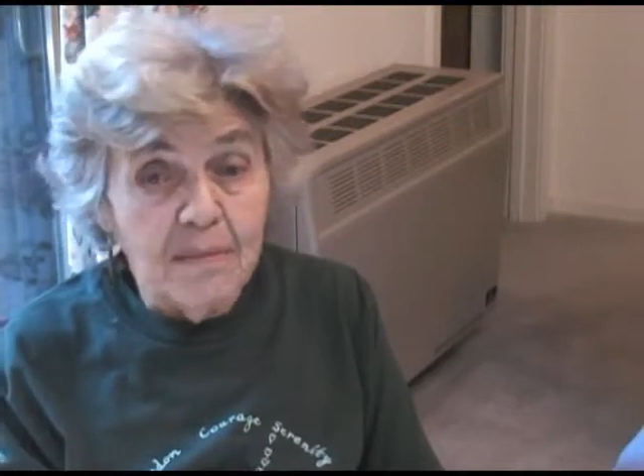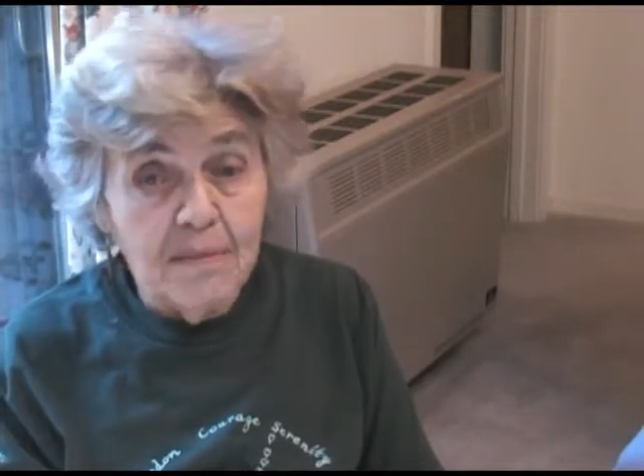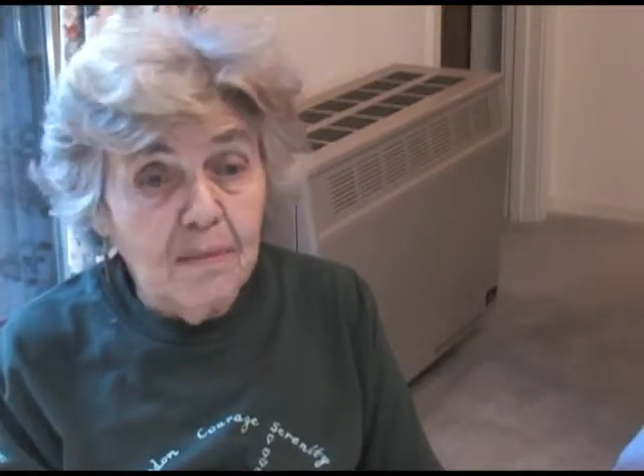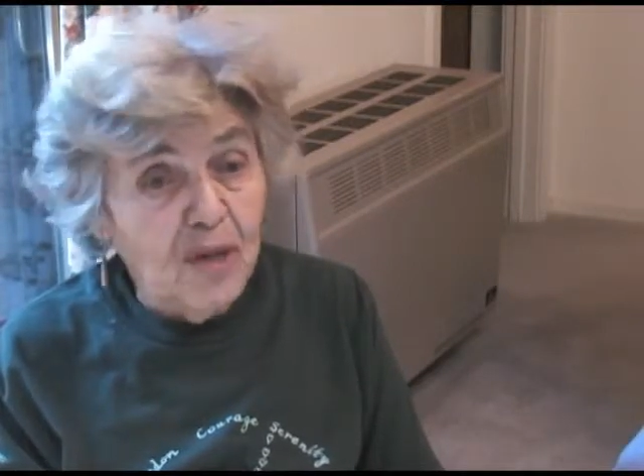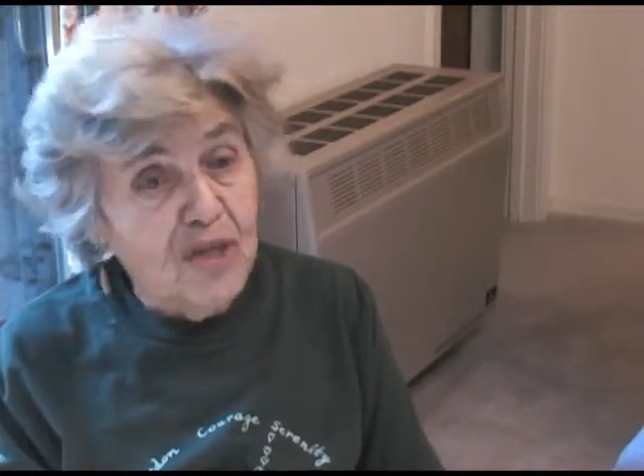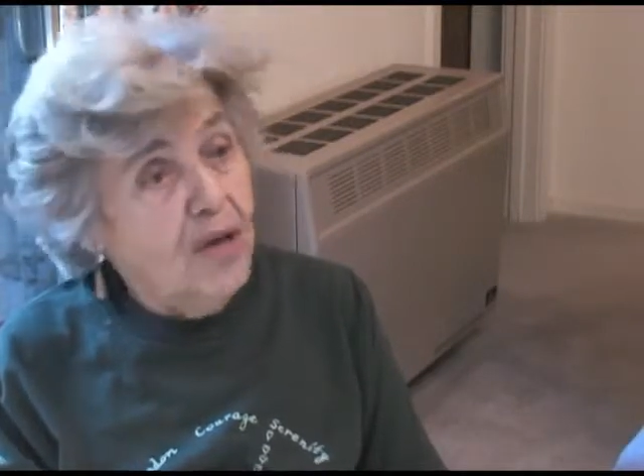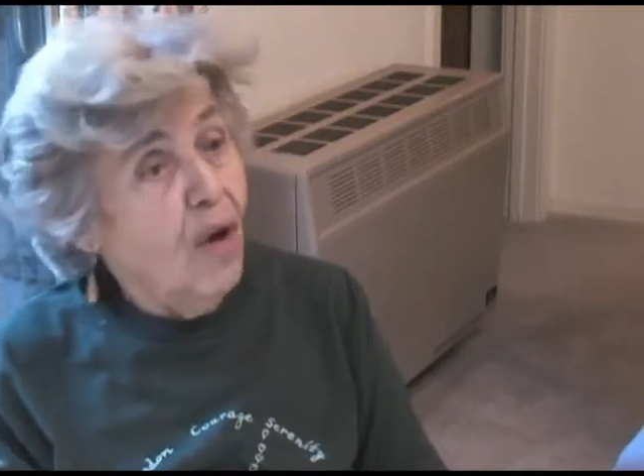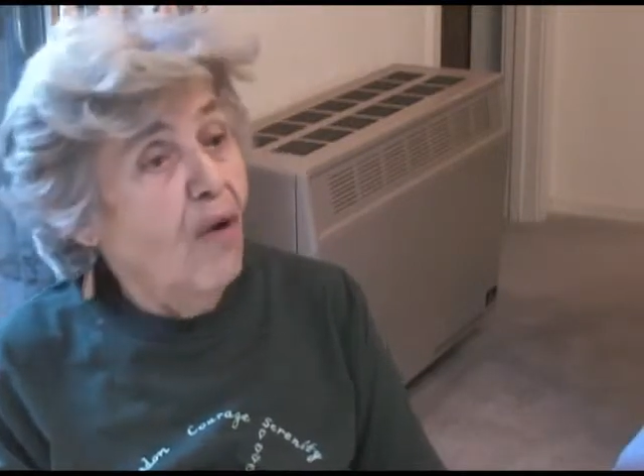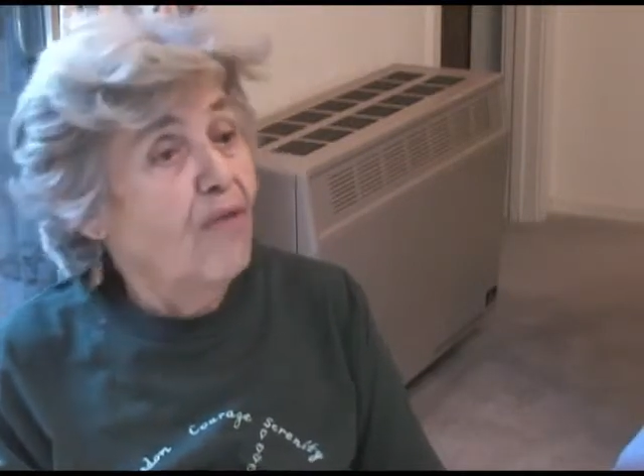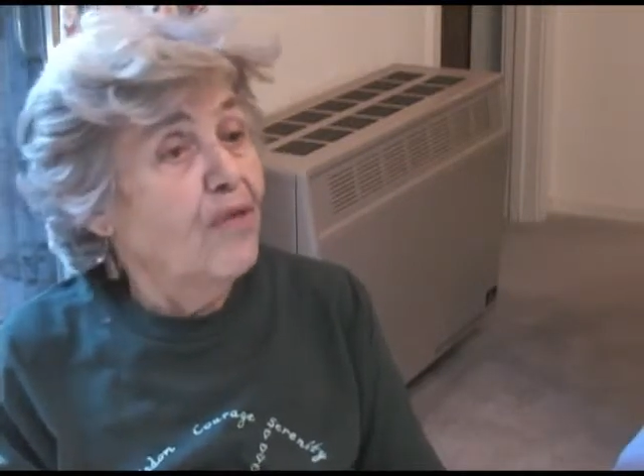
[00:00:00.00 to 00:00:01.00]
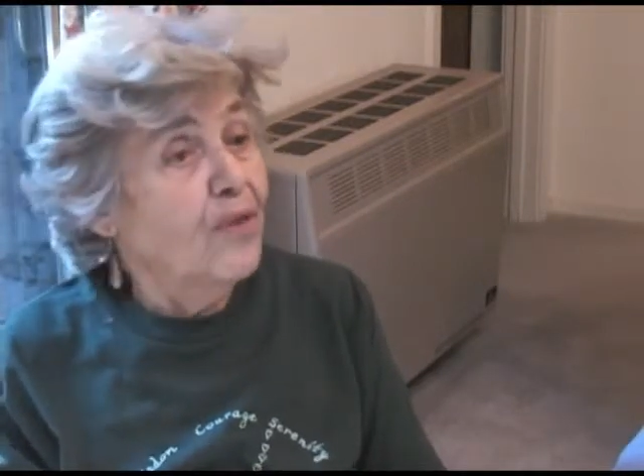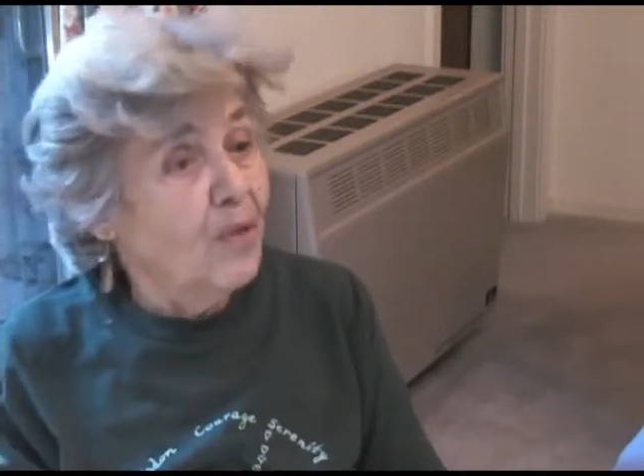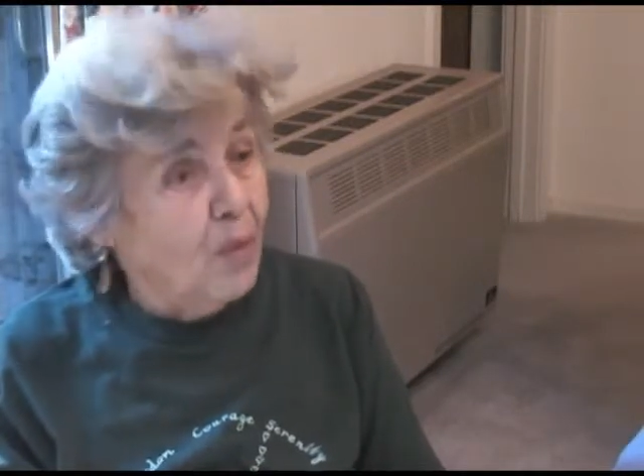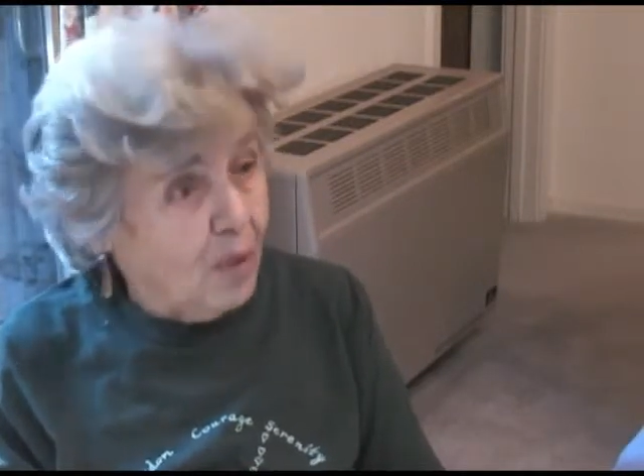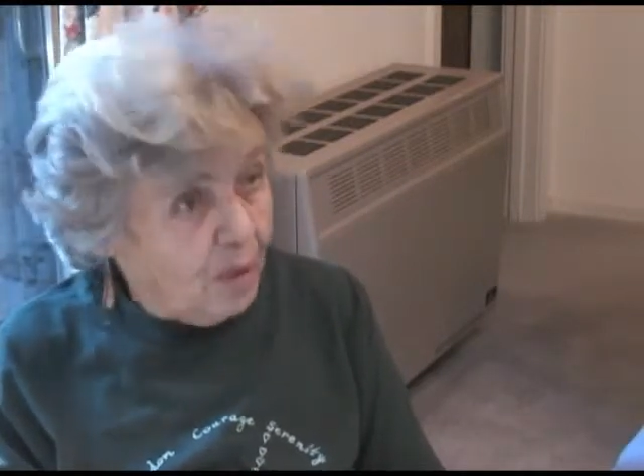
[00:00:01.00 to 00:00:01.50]
much to offer to
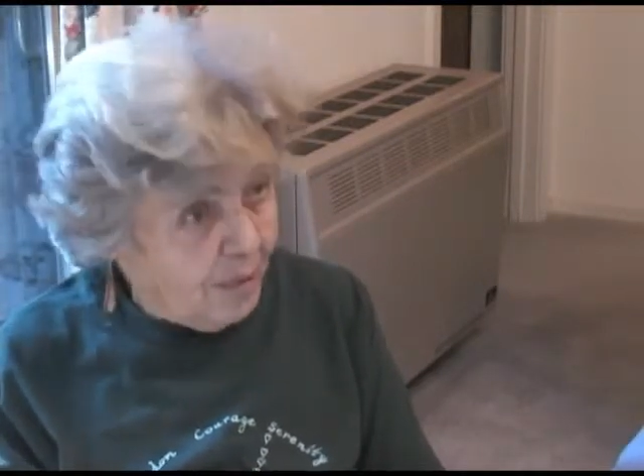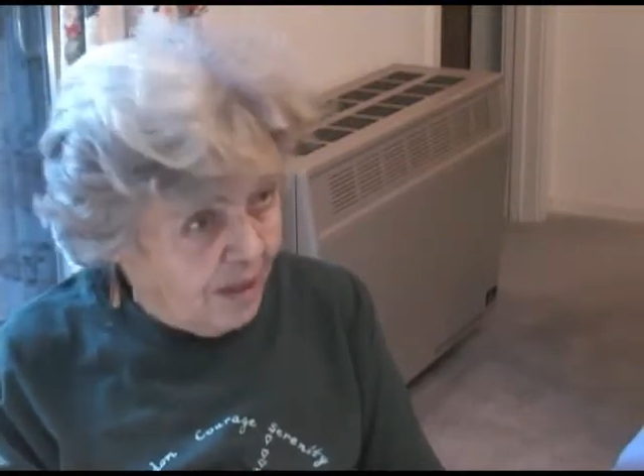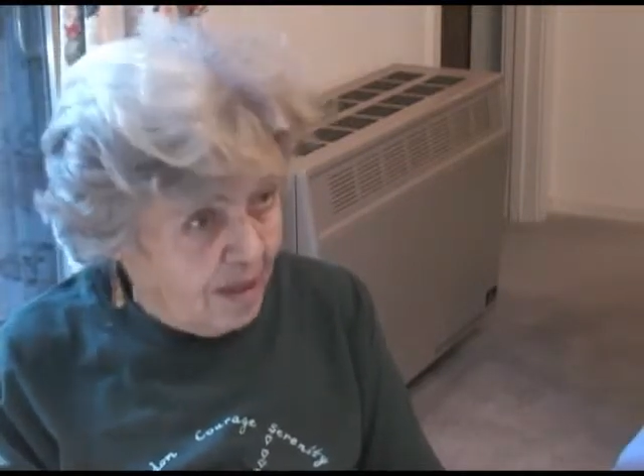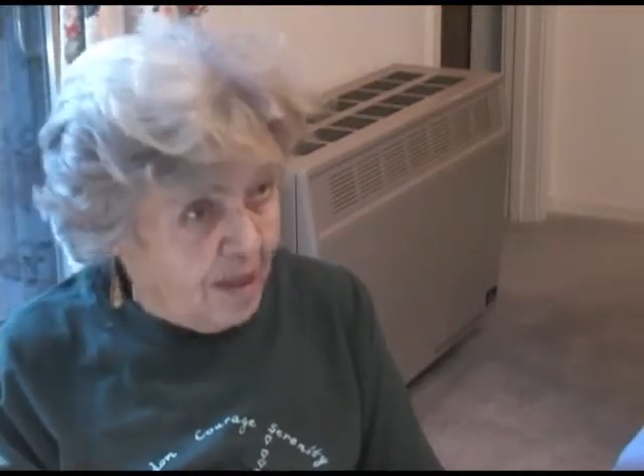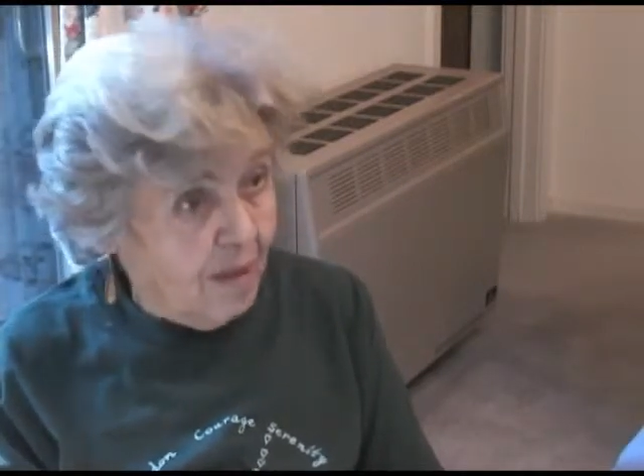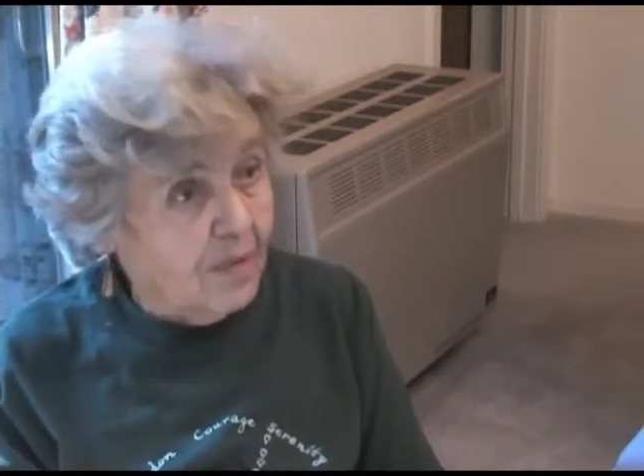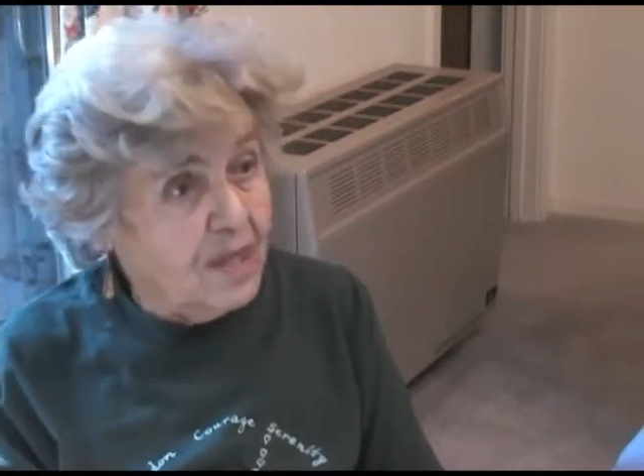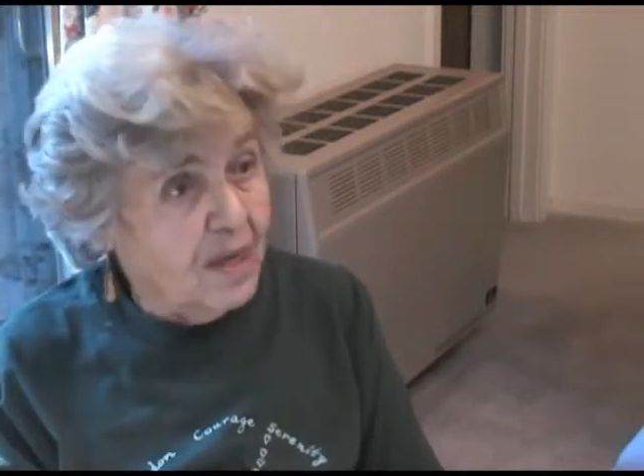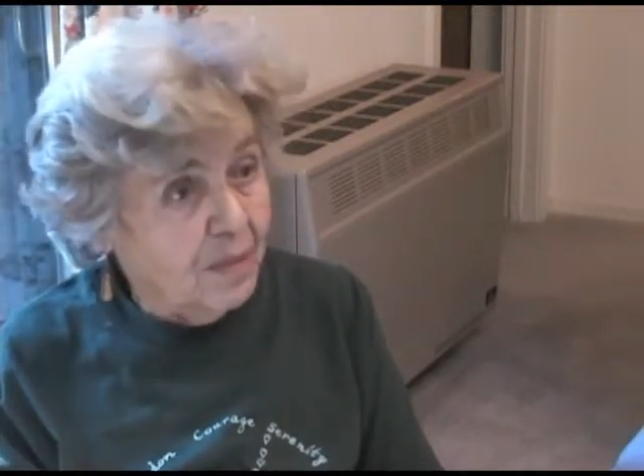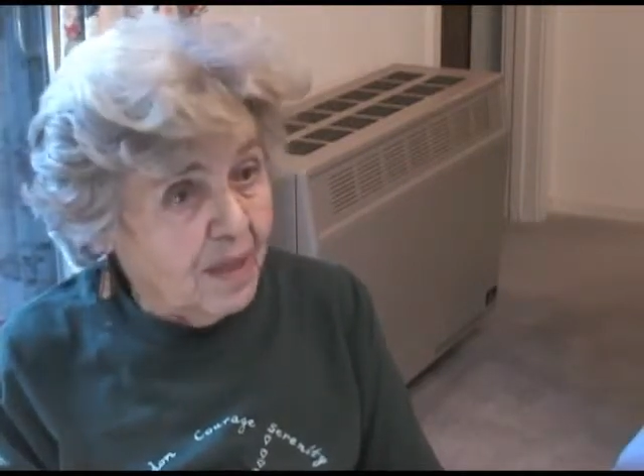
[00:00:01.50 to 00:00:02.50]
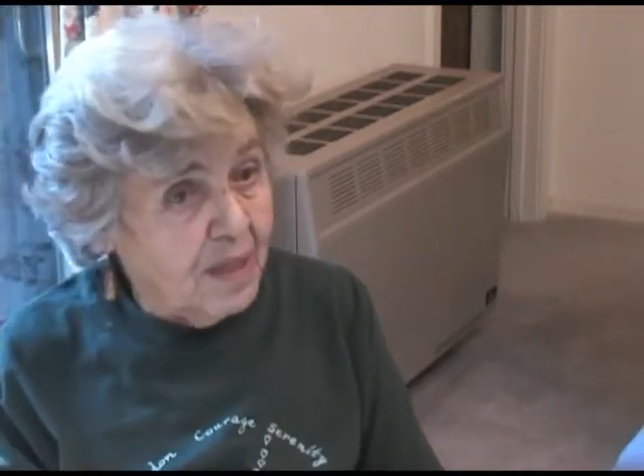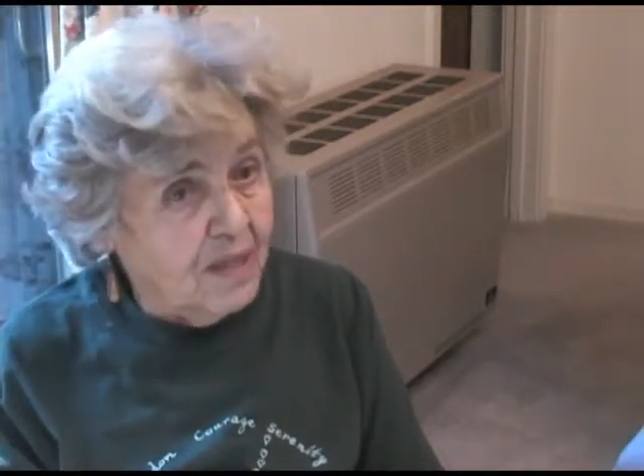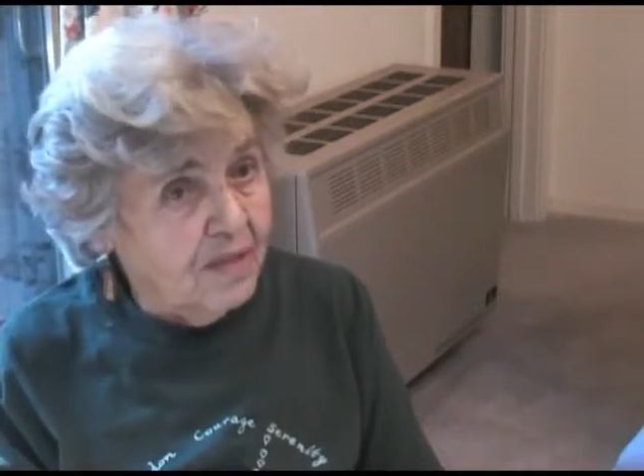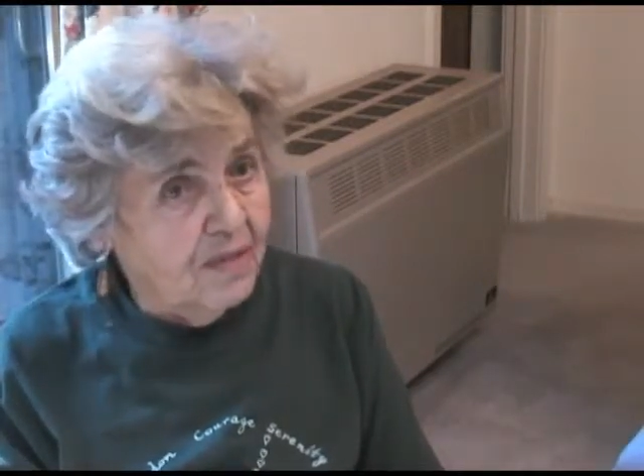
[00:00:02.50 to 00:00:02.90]
the world because I was in a place